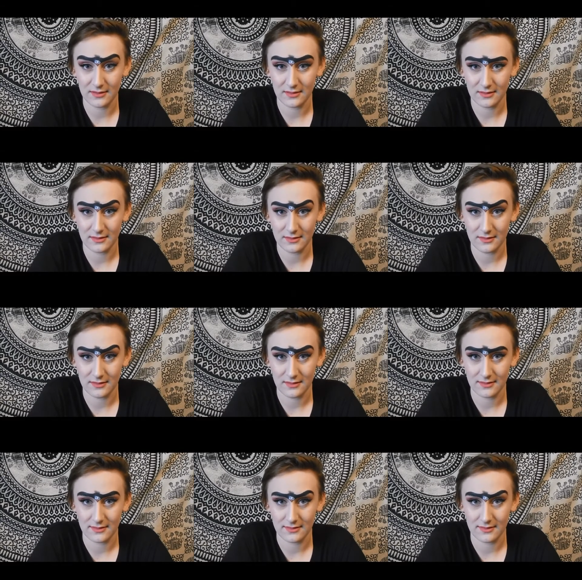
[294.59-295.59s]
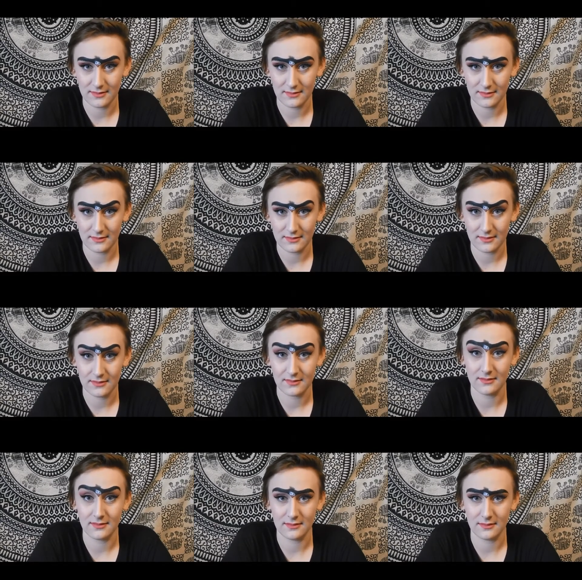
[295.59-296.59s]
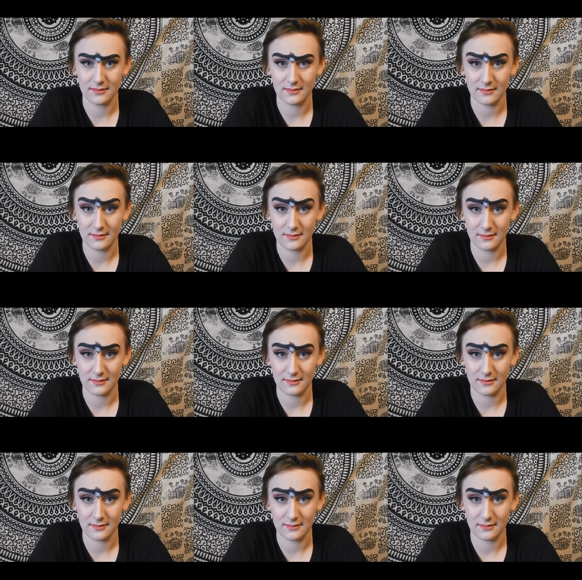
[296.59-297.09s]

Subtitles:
(silence)